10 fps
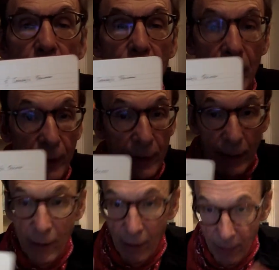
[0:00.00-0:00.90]
but
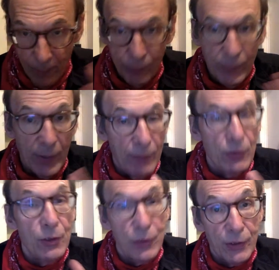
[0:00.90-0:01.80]
if
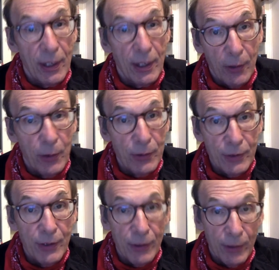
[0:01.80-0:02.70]
you just say Cauchy's
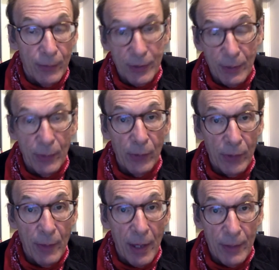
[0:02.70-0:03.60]
theorem to someone with a
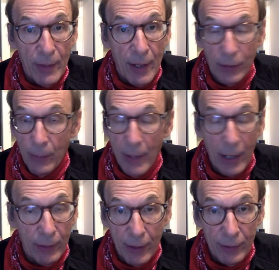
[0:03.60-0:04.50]
mathematical
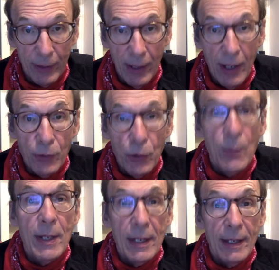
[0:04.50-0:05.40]
background, too
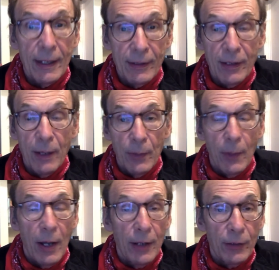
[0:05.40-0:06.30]
many things come to
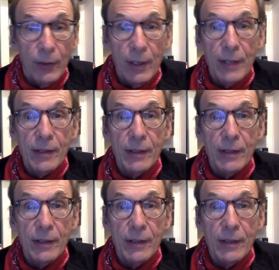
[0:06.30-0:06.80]
mind. So this is